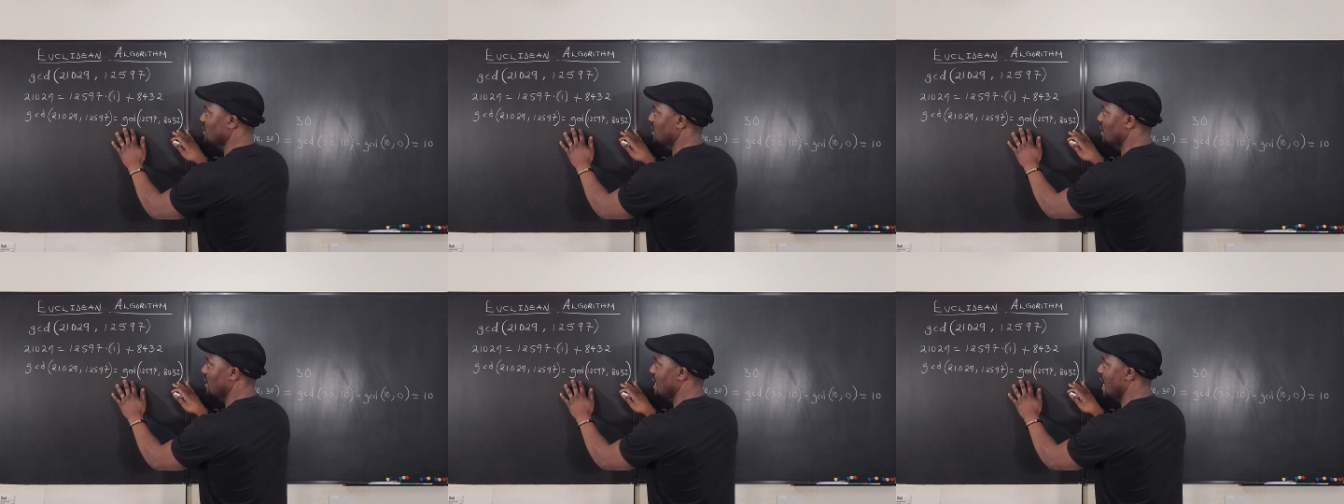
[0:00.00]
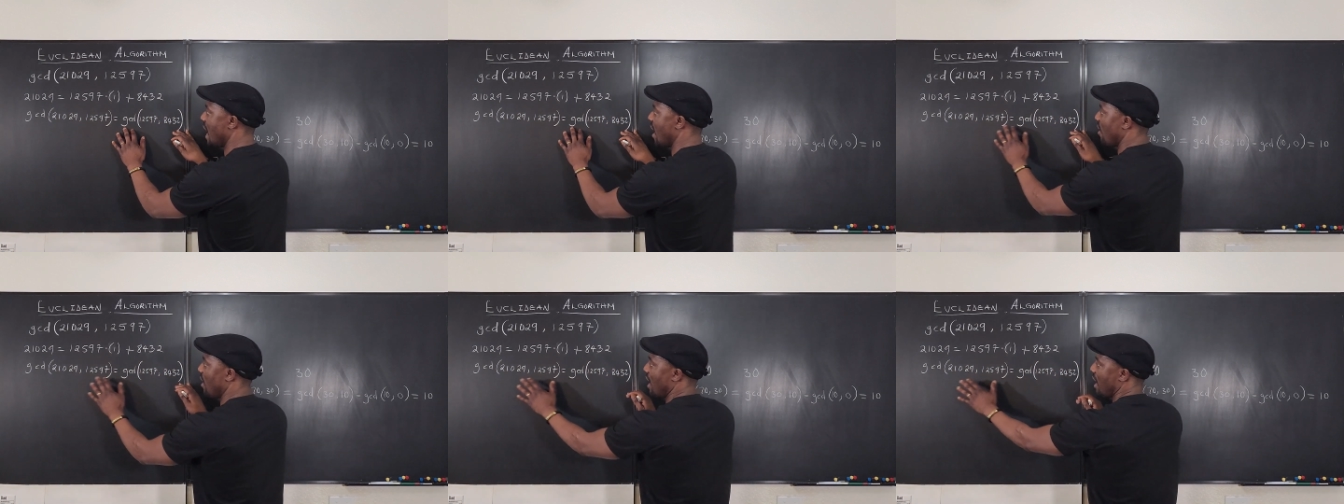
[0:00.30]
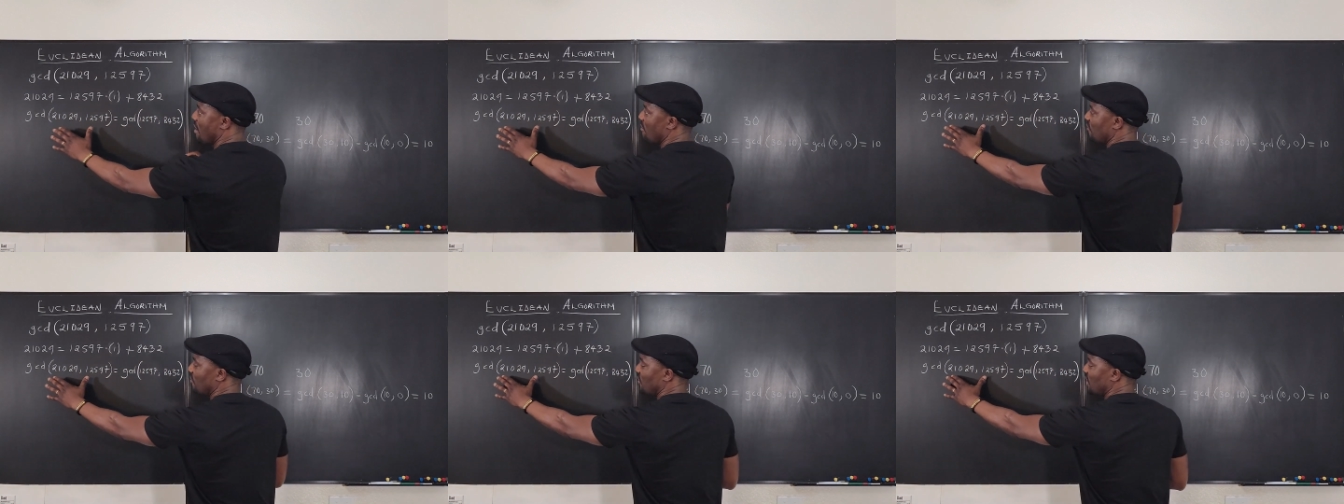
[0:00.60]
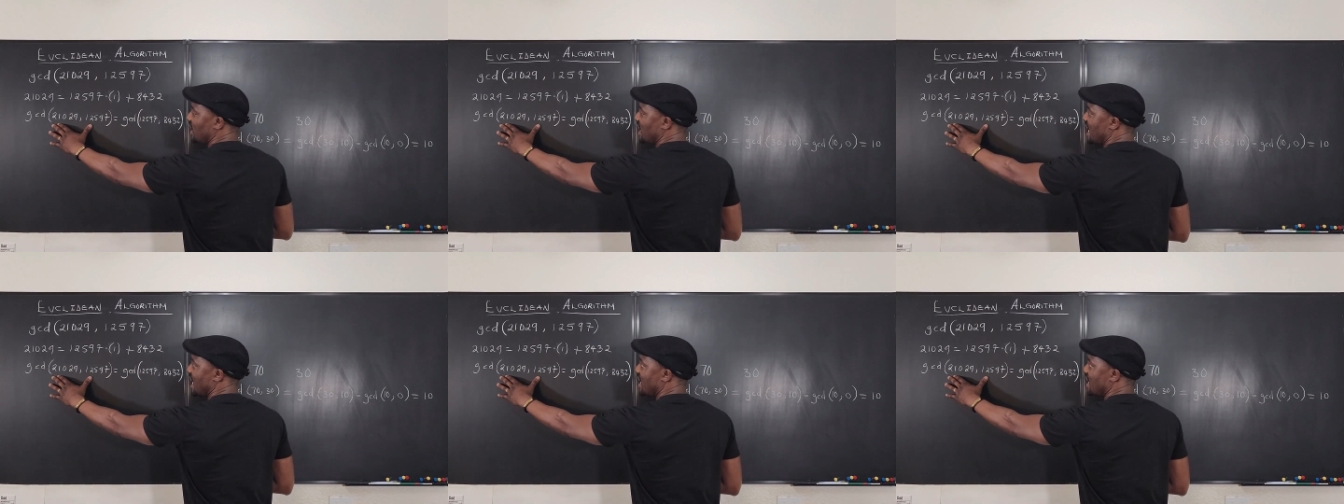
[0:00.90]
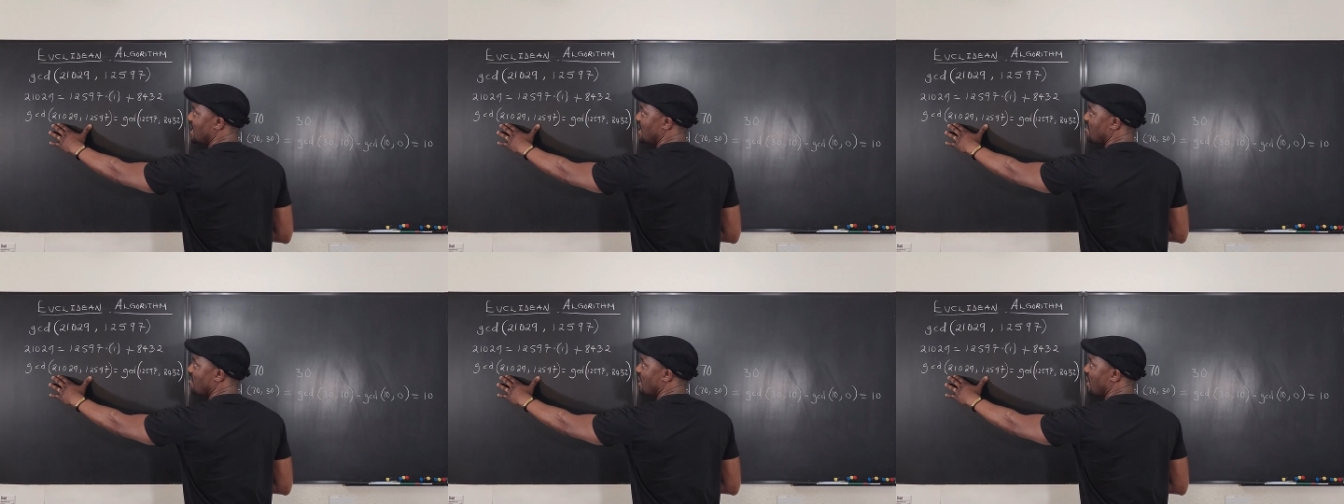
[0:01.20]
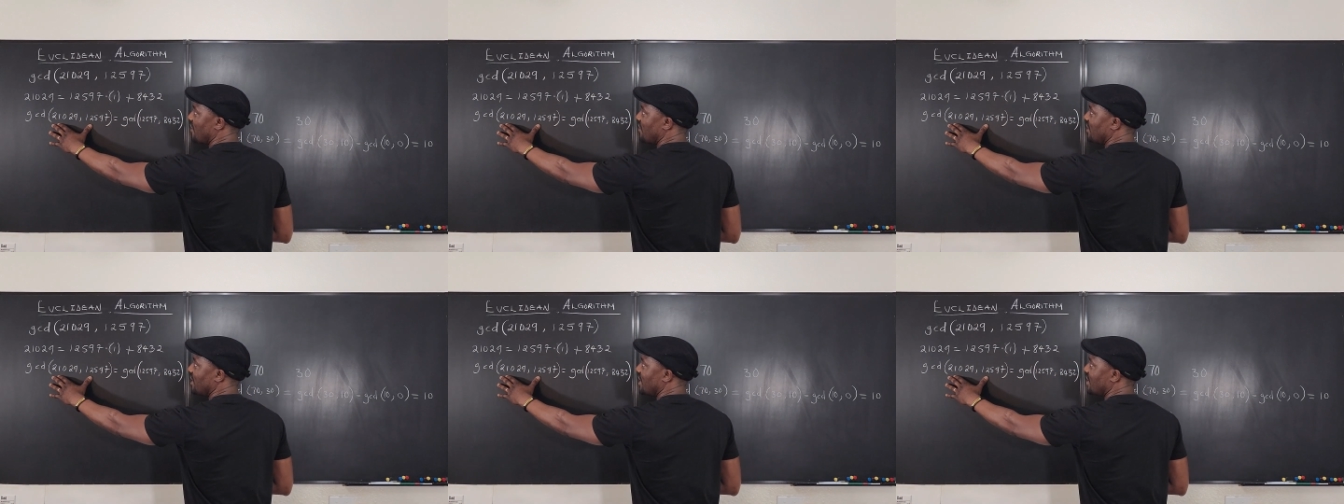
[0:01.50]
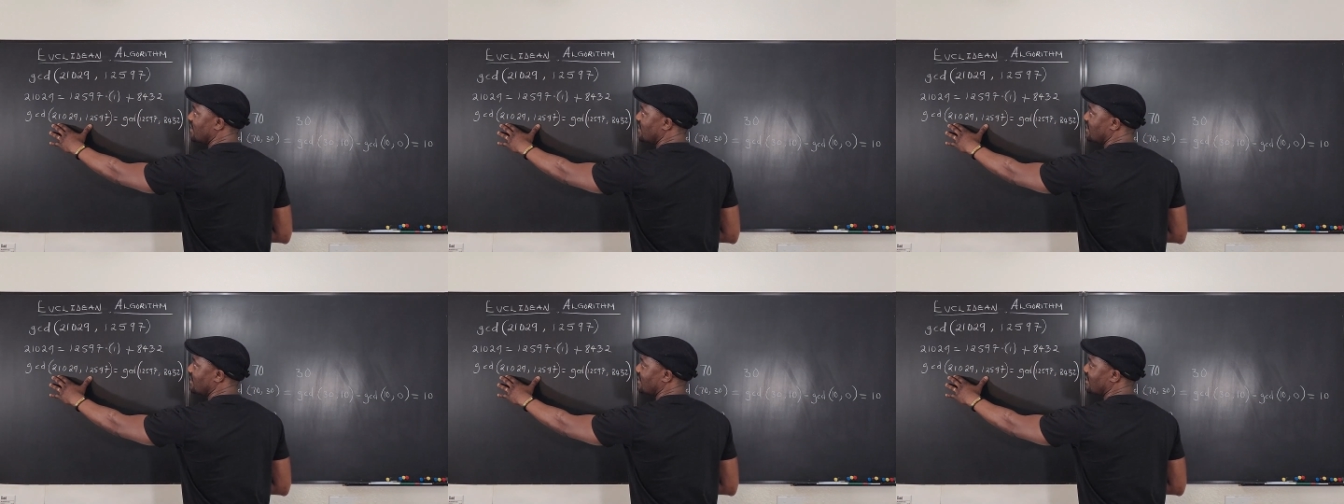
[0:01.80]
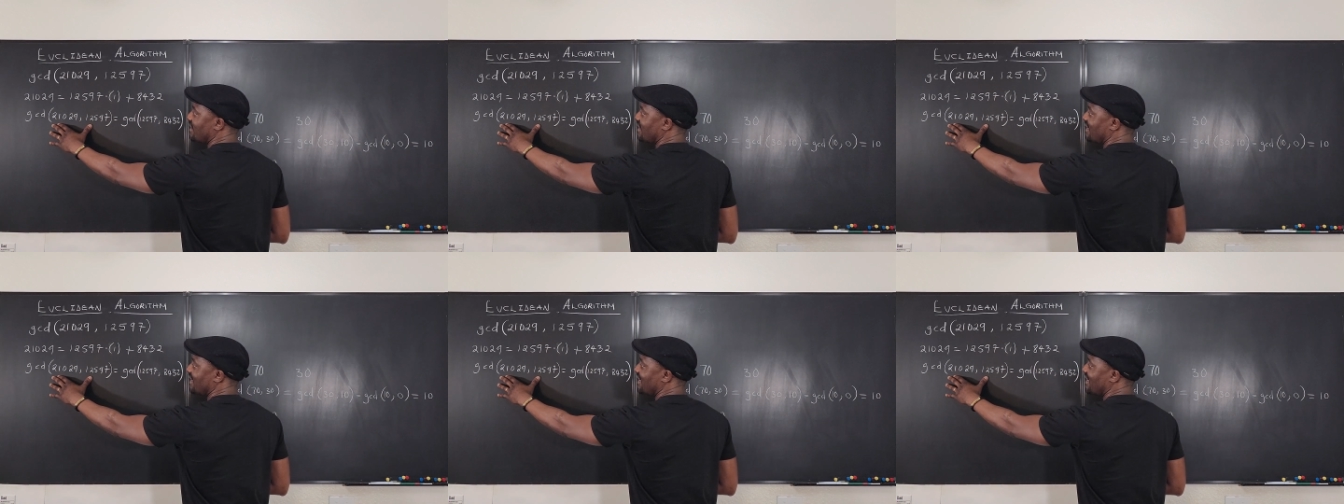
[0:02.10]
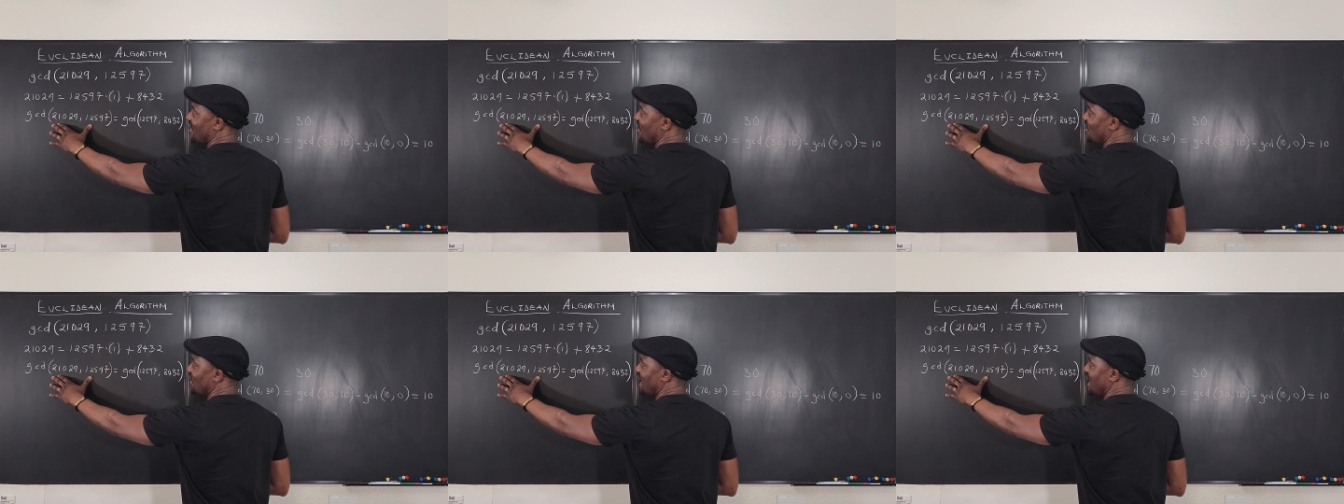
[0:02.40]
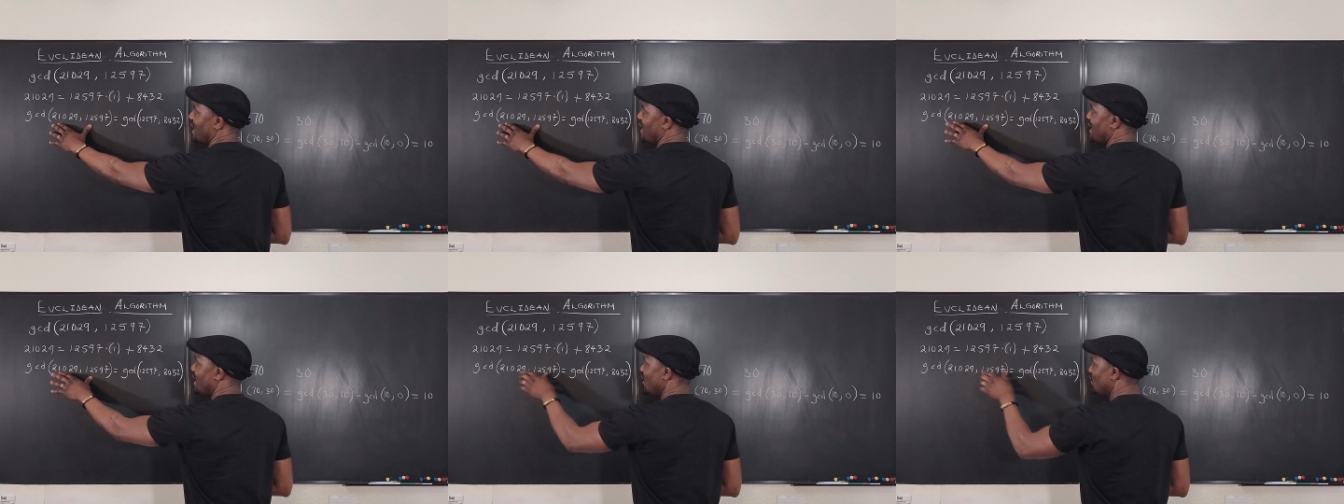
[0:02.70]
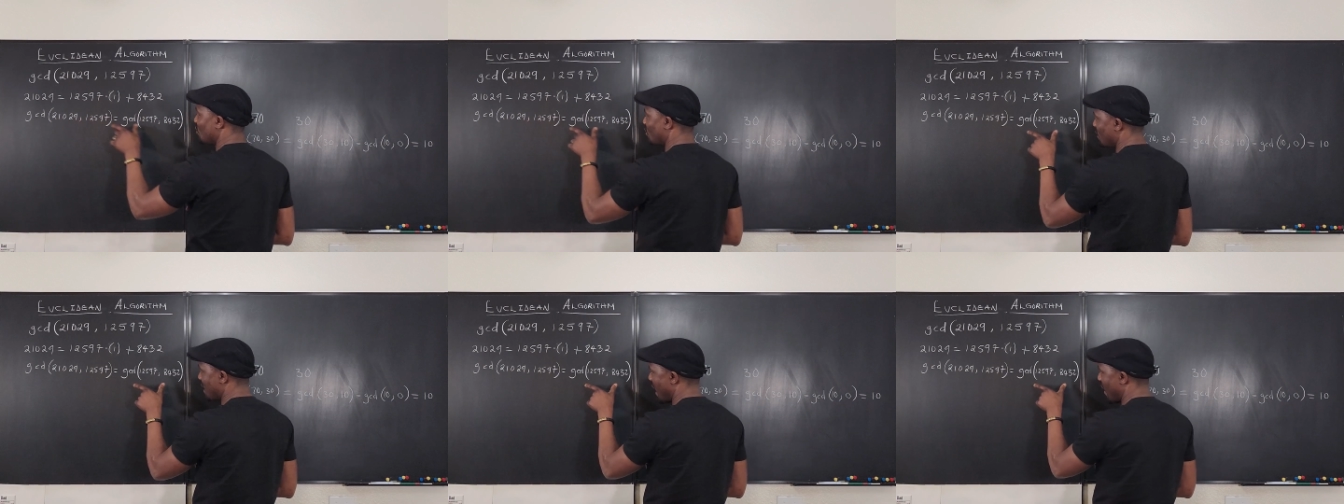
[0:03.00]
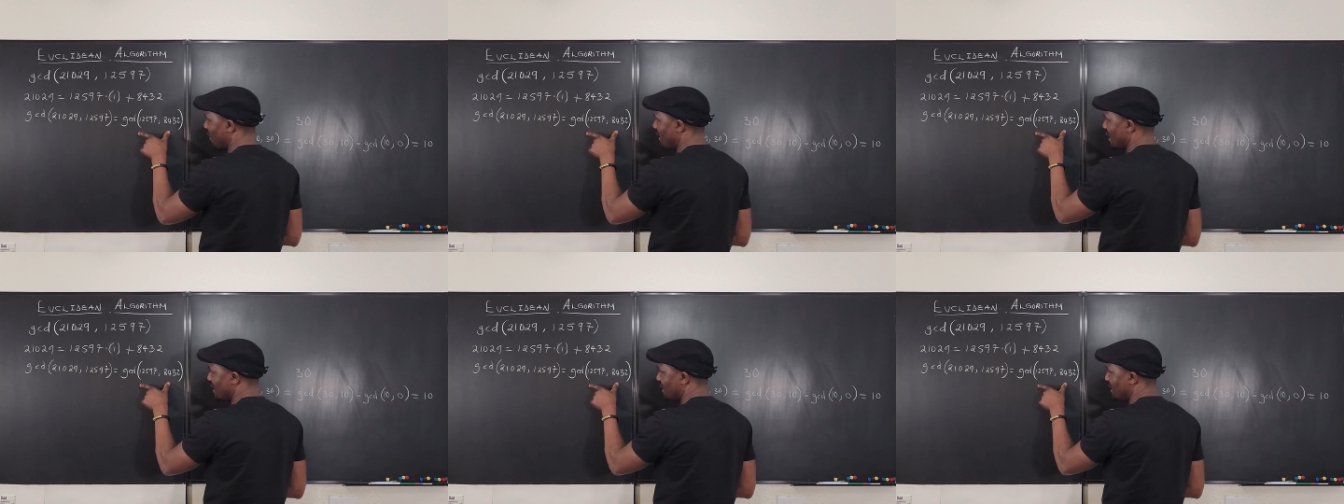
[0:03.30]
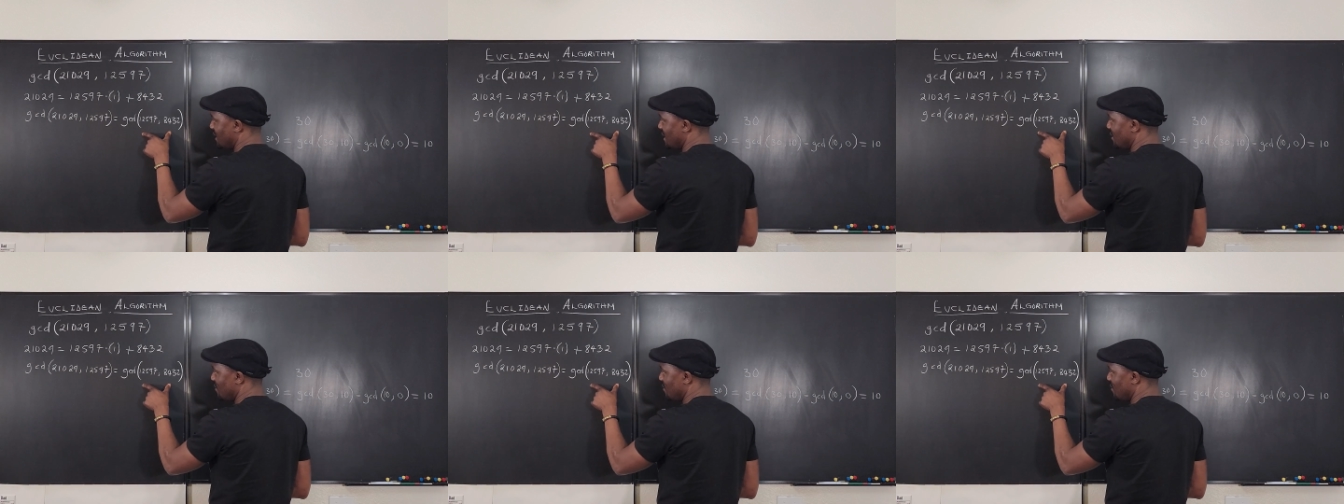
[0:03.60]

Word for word: on now. I'm forgetting about this. Okay, so now let's deal